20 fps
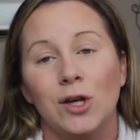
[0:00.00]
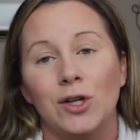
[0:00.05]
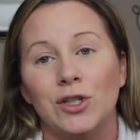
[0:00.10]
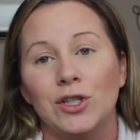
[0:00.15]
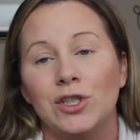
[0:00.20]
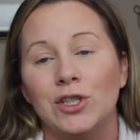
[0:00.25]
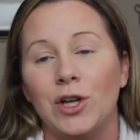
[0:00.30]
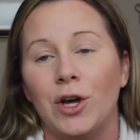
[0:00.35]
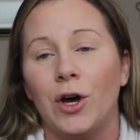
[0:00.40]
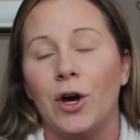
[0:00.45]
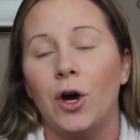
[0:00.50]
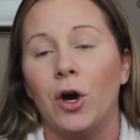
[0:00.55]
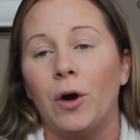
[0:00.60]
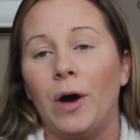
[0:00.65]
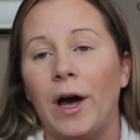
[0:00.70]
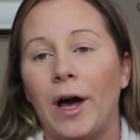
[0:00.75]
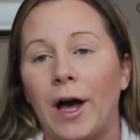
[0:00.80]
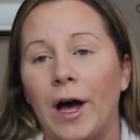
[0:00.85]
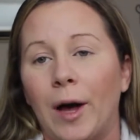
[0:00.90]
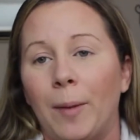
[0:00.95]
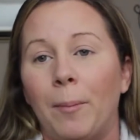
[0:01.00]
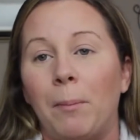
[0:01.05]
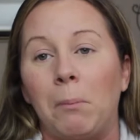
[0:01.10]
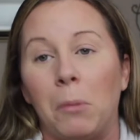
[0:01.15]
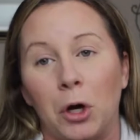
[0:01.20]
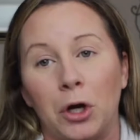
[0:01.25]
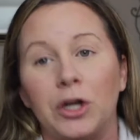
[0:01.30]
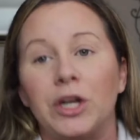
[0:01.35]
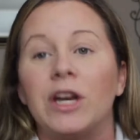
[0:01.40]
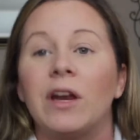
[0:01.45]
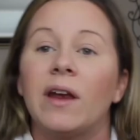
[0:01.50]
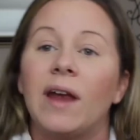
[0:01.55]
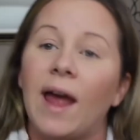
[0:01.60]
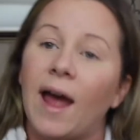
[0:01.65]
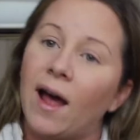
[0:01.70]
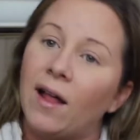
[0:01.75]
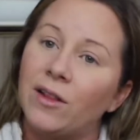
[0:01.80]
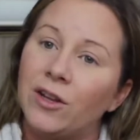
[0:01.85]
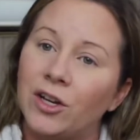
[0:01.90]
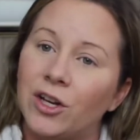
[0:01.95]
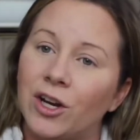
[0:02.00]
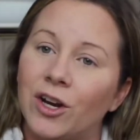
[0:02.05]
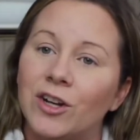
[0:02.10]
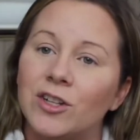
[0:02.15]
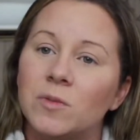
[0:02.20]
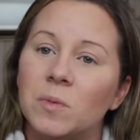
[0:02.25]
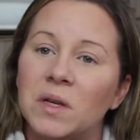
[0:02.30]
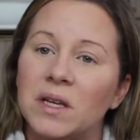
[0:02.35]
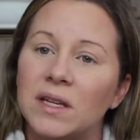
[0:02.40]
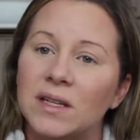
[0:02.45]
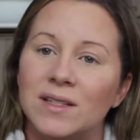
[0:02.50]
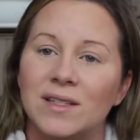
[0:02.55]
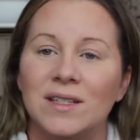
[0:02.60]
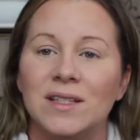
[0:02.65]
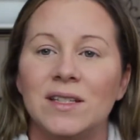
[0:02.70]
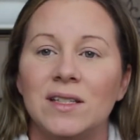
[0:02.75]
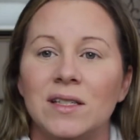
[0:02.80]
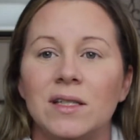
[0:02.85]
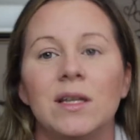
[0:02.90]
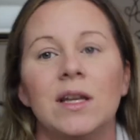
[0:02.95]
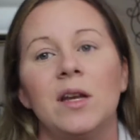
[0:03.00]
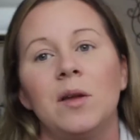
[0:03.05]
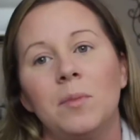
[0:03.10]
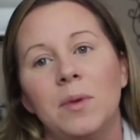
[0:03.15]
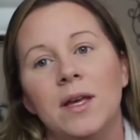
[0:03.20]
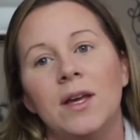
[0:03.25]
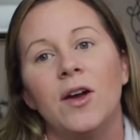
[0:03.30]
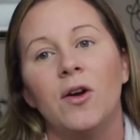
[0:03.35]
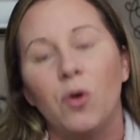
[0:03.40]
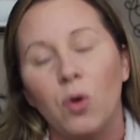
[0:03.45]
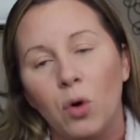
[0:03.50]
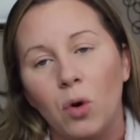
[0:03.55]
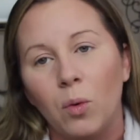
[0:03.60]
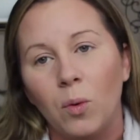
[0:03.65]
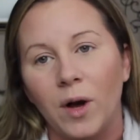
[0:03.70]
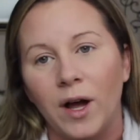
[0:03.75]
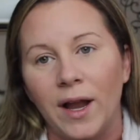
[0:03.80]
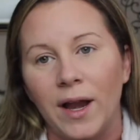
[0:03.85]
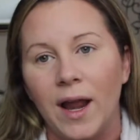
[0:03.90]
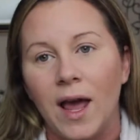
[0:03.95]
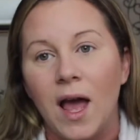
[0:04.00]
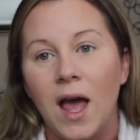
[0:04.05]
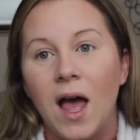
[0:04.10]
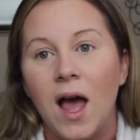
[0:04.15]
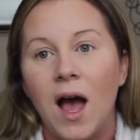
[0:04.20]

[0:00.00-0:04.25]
so mark your calendars because this is going to be a cool one.